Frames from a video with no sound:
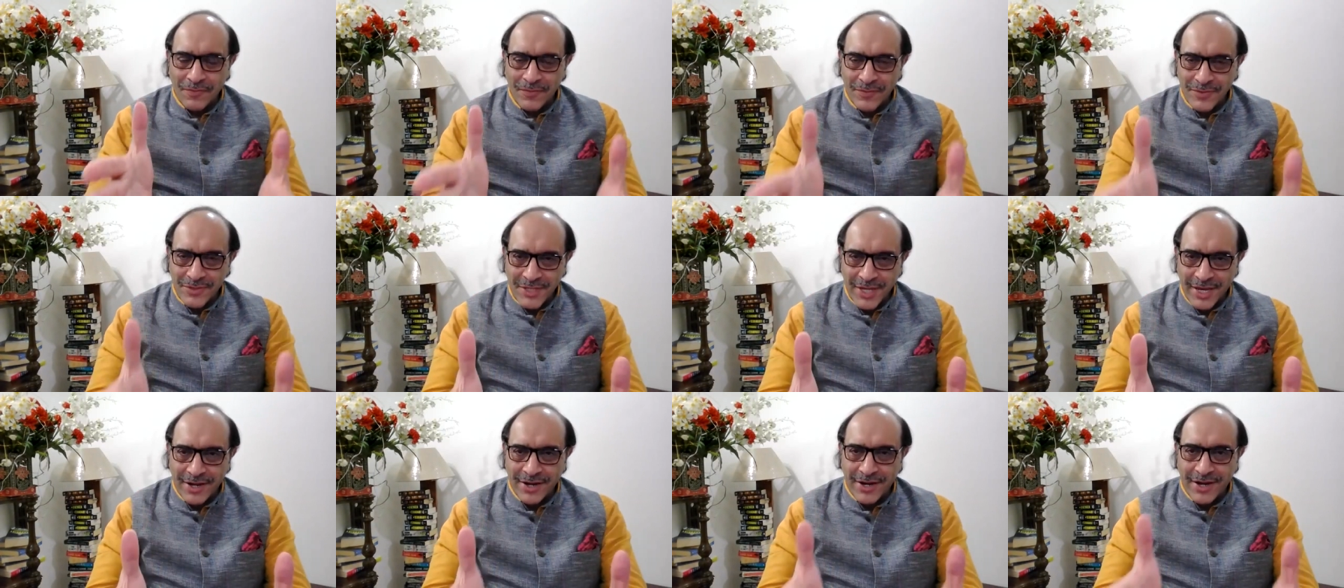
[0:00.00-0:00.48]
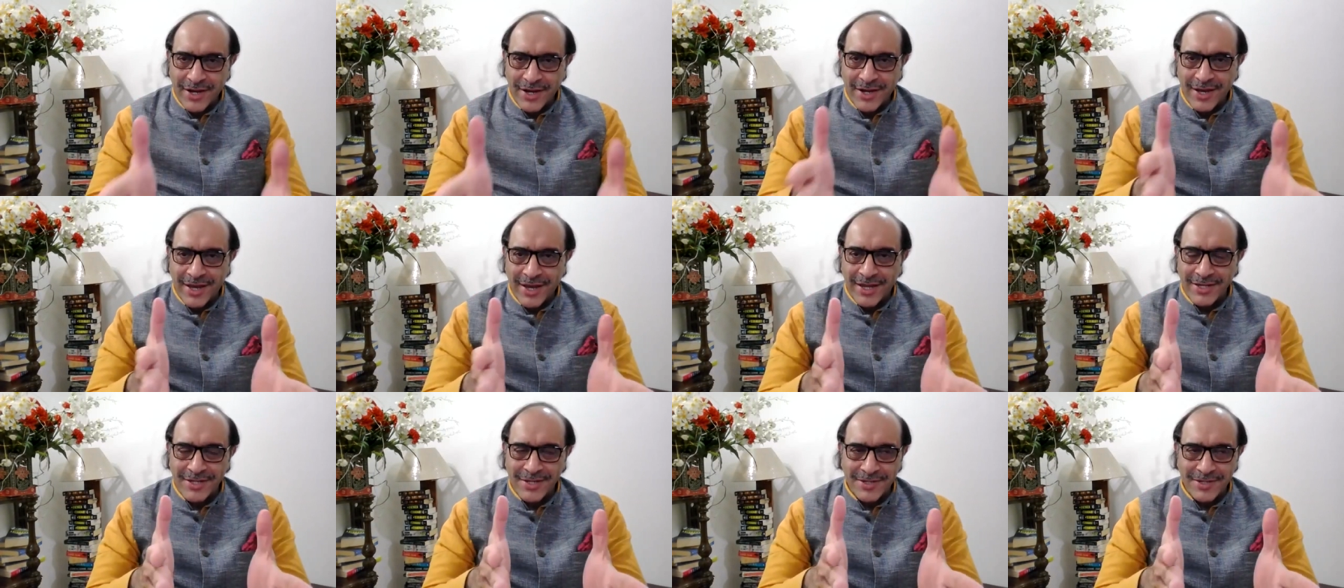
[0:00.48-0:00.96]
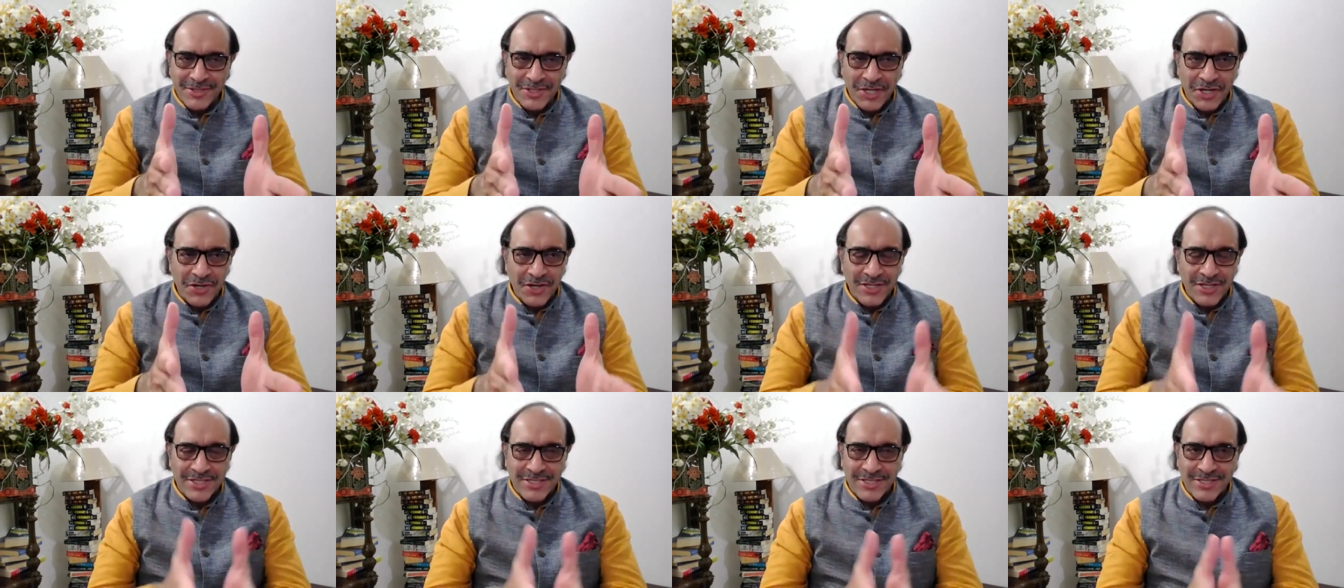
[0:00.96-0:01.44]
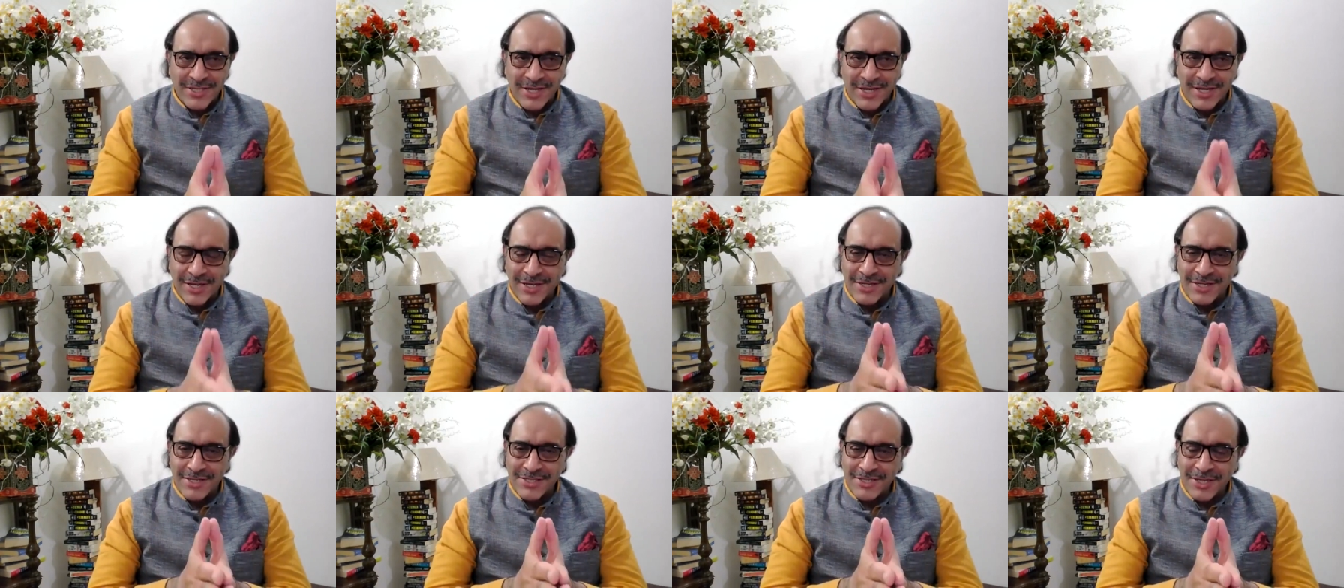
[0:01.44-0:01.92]
Saira and General
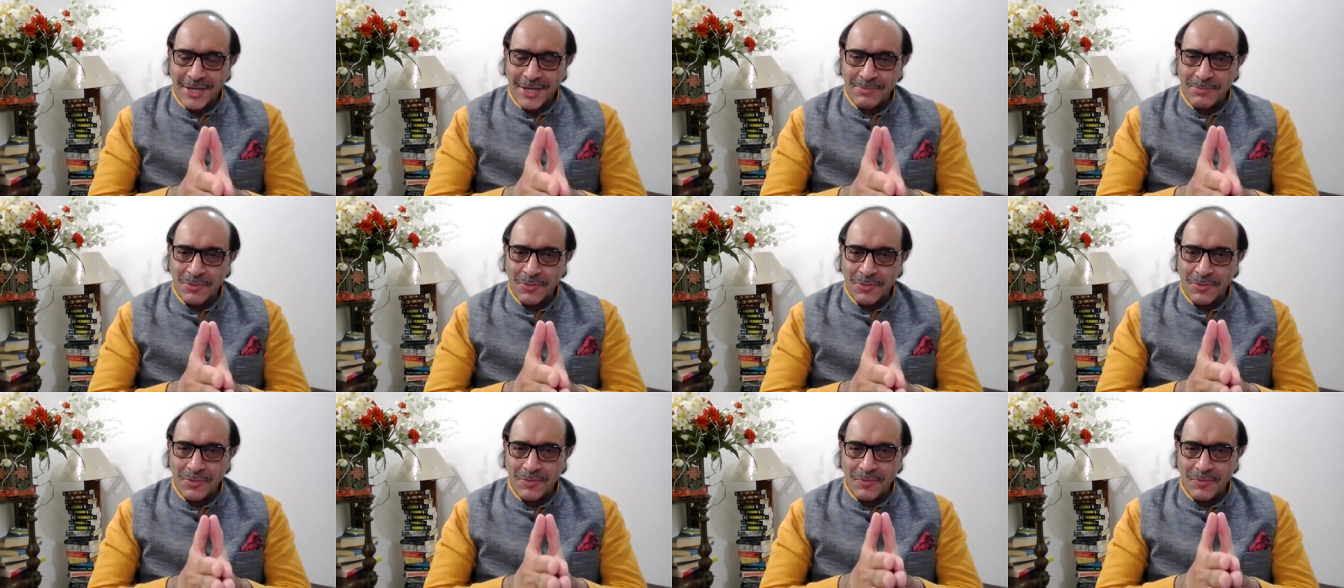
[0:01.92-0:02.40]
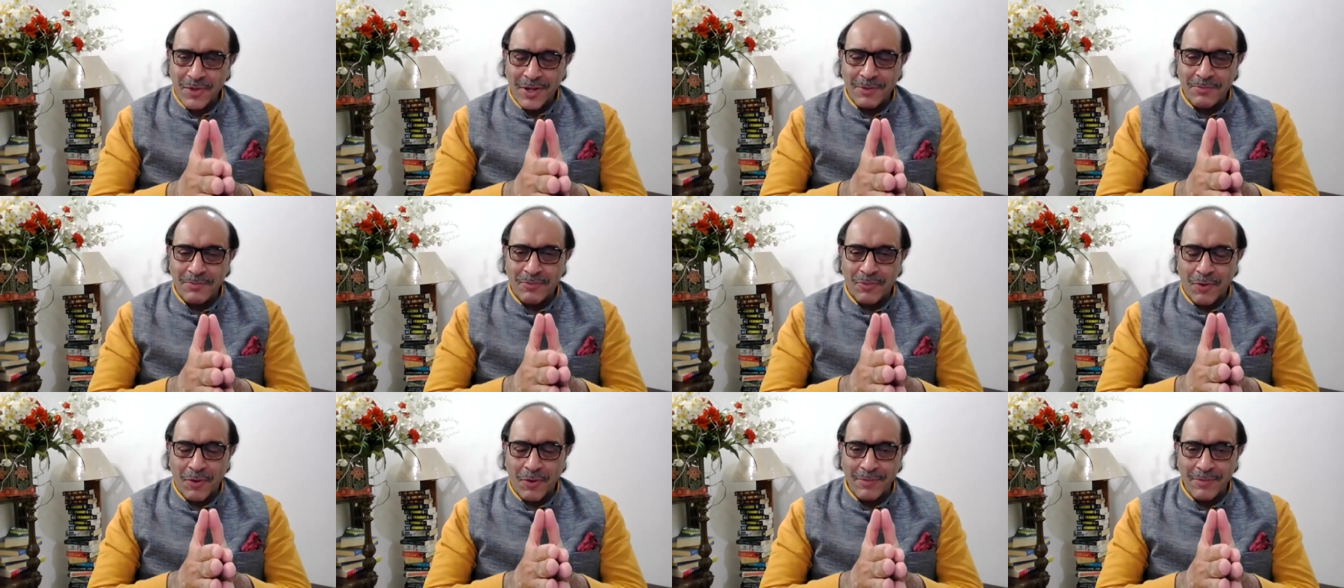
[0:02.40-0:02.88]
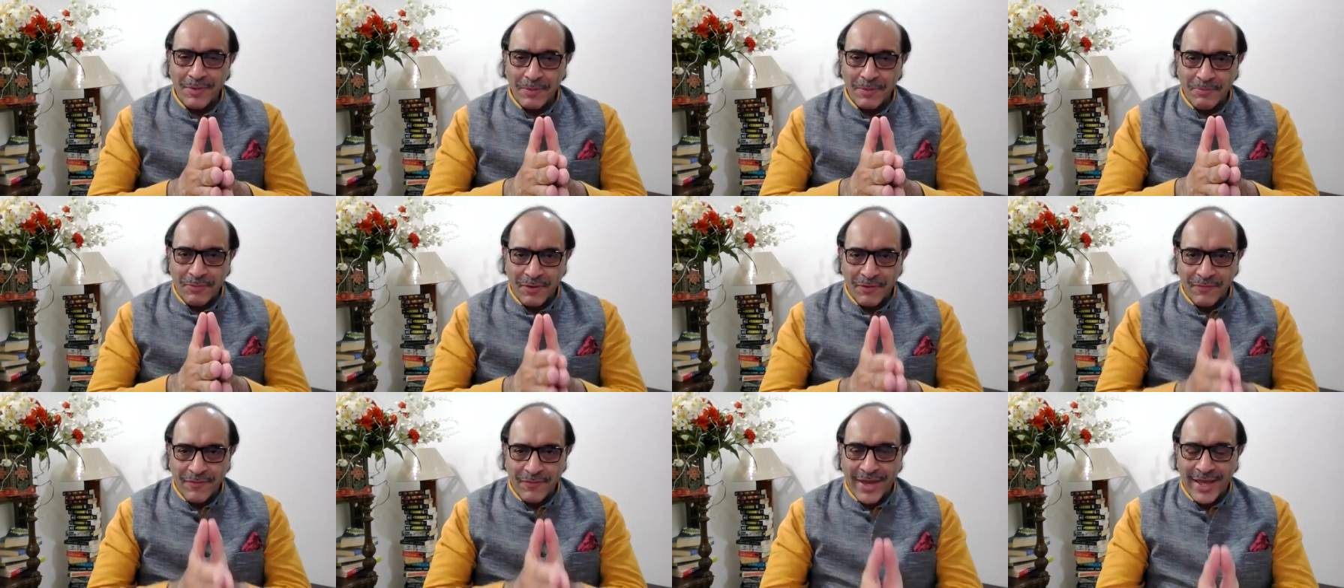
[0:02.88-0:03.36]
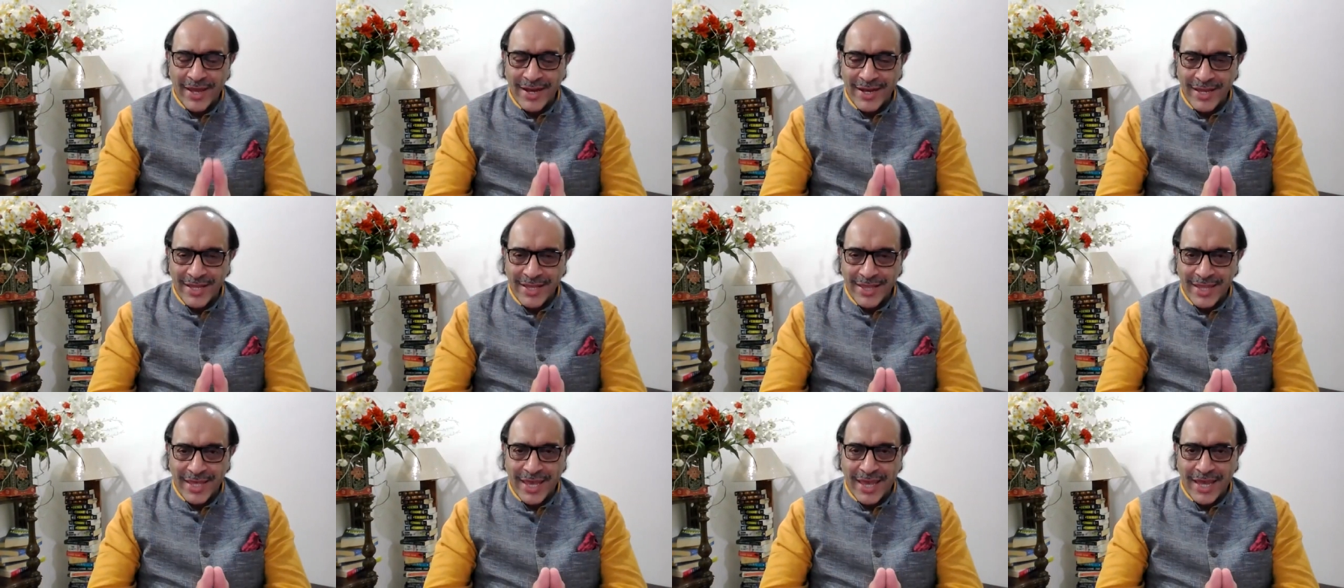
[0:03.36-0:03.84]
Saab will probably prevail
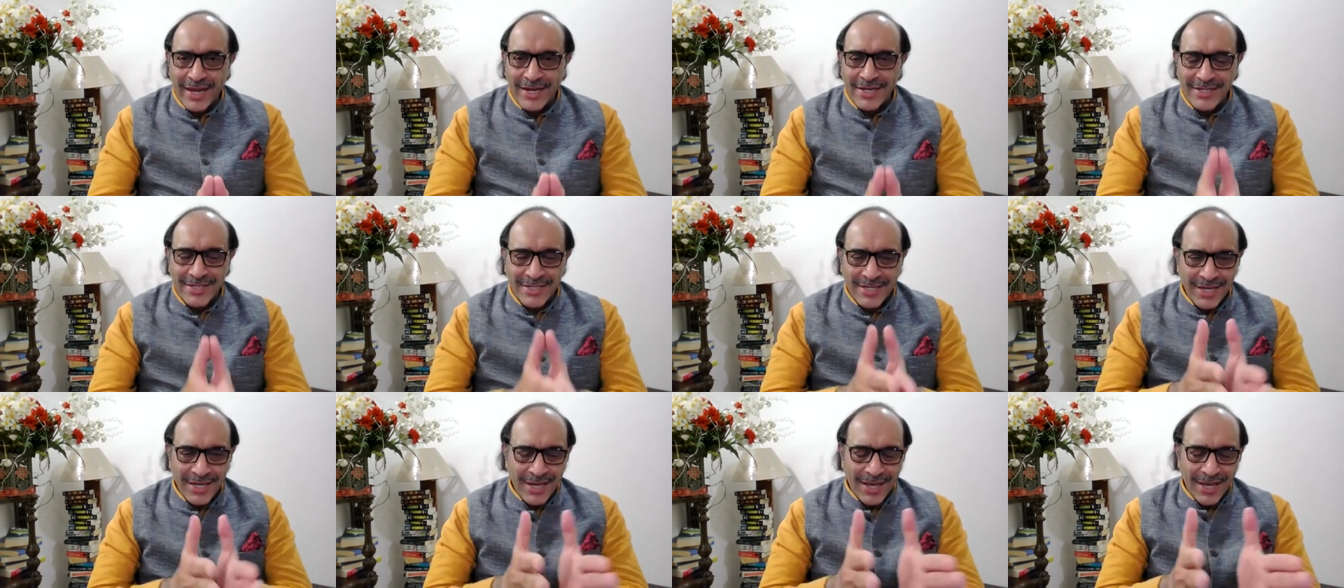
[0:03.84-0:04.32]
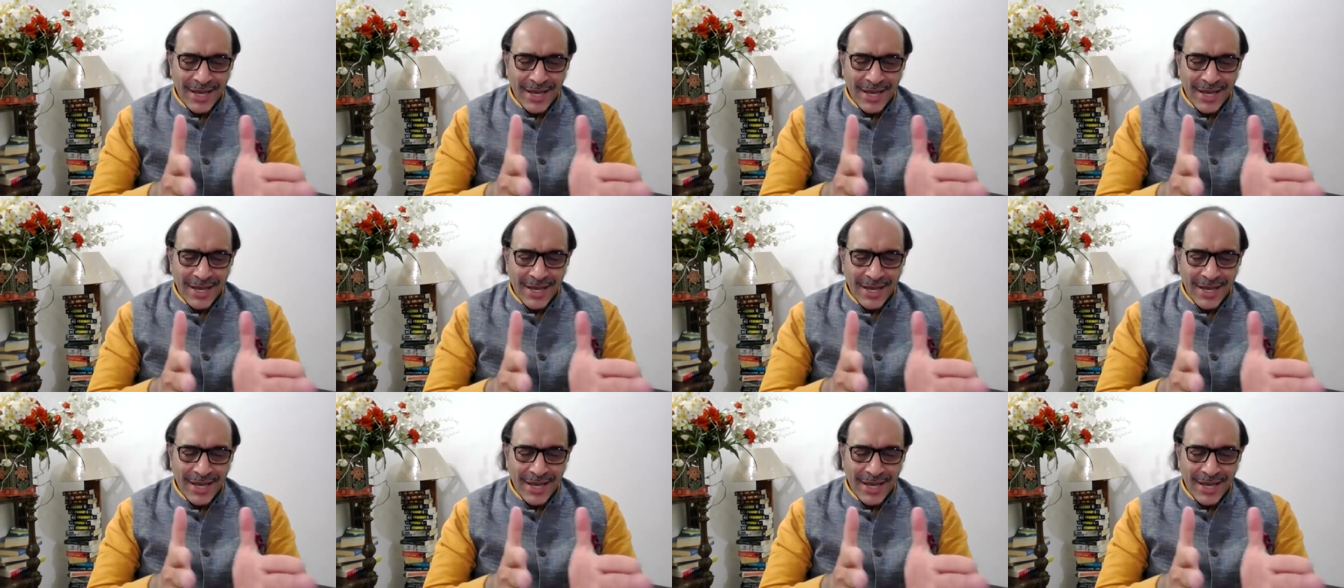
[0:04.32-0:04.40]
in the end.